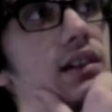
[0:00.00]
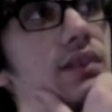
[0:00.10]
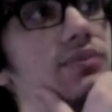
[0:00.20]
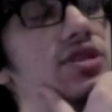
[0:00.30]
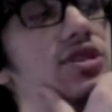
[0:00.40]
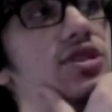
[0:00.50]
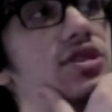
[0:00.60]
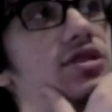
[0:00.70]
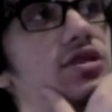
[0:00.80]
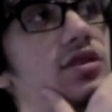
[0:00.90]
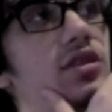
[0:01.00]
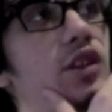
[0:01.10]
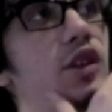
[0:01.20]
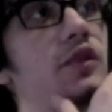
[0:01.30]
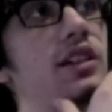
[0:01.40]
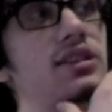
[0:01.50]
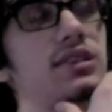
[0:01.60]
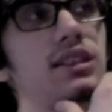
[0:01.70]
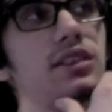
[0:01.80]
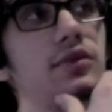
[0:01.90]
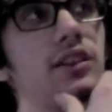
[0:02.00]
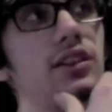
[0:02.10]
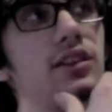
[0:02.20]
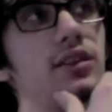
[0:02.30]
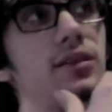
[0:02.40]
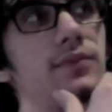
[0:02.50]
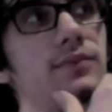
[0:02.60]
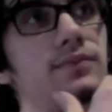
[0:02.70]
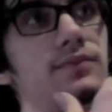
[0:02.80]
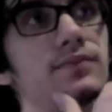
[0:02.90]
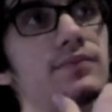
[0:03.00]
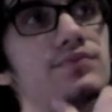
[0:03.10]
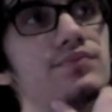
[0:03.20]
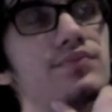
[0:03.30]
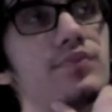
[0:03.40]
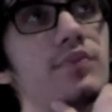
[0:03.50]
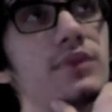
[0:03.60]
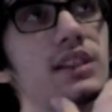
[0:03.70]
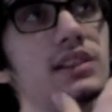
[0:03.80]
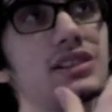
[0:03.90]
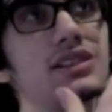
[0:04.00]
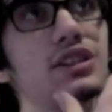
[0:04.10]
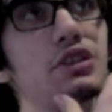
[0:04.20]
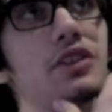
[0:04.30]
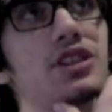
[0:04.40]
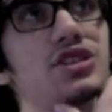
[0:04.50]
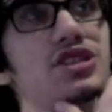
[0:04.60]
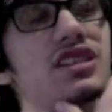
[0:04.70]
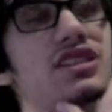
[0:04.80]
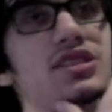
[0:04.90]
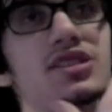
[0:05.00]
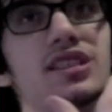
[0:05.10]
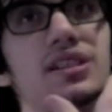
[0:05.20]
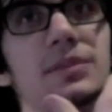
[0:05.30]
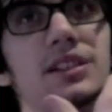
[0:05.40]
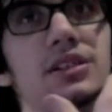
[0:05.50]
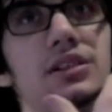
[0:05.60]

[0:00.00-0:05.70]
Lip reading: I'm just annoyed as hell right now. Because this generation's gonna suck, man.